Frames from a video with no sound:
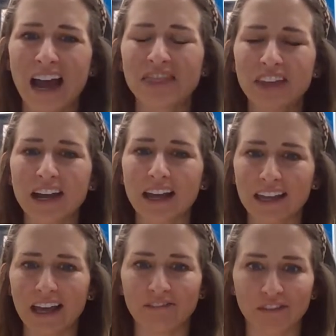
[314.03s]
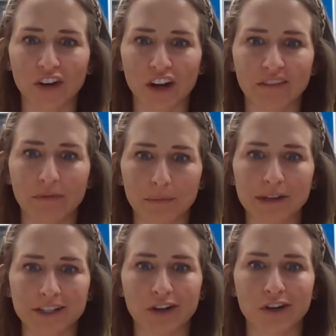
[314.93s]
I think I can forgive
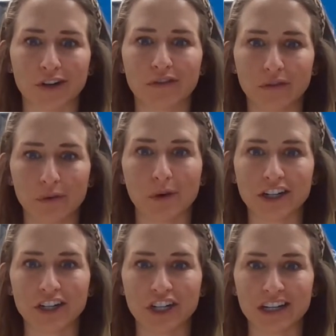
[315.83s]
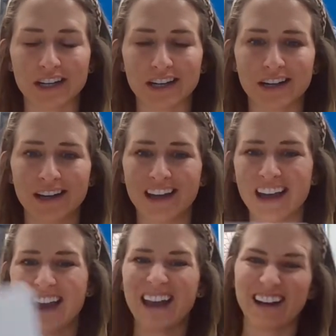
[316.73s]
Miss Kirk for what she did.
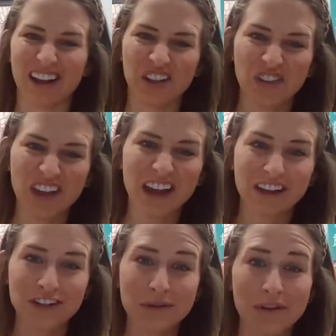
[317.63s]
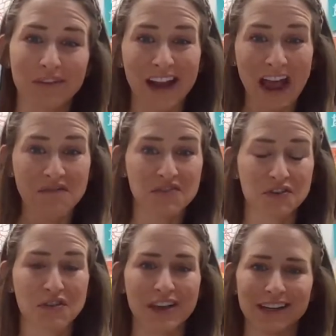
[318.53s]
And another thing I could do even
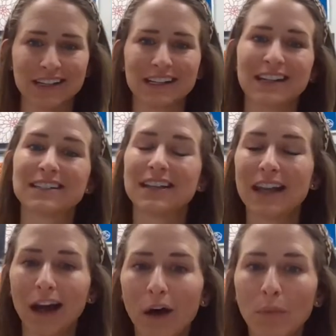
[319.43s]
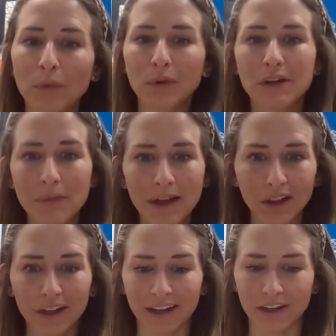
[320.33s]
after this is then help
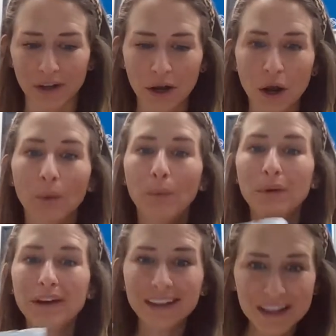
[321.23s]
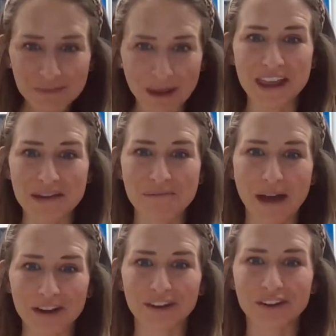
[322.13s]
rebuild it, really make it
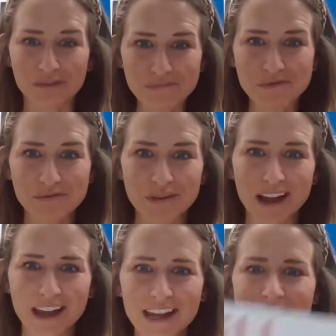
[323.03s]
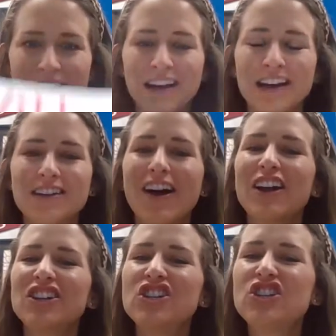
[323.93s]
better, right?
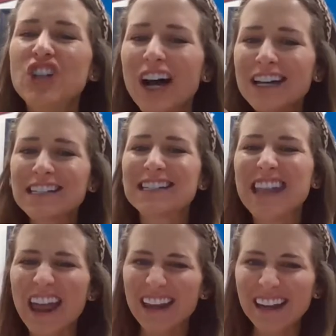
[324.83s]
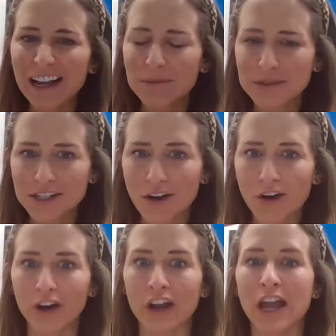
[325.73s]
Not just saying I'm
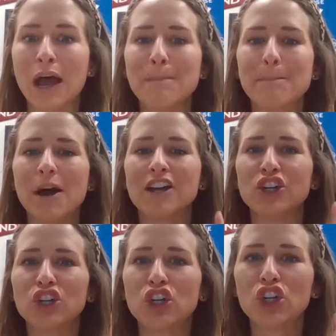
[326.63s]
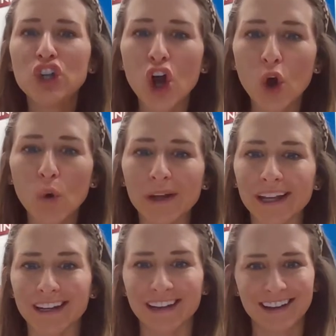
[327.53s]
sorry, but
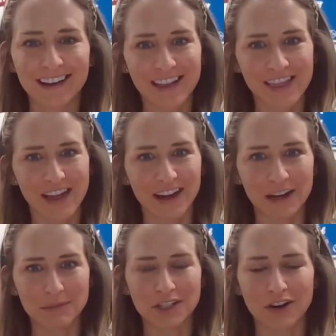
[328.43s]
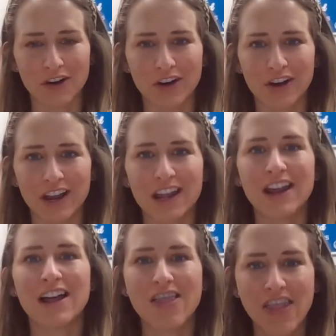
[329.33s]
showing that I'm sorry.
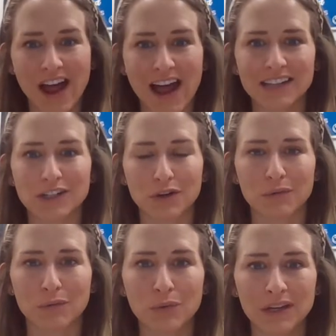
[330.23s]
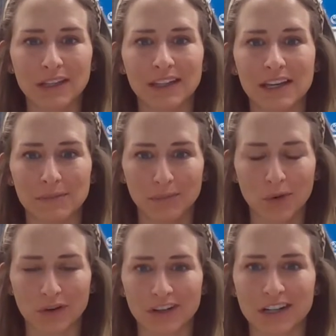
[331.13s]
That's really
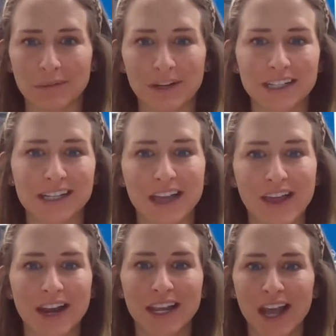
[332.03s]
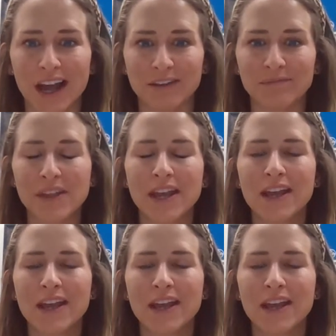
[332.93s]
important. I'm going to say that again.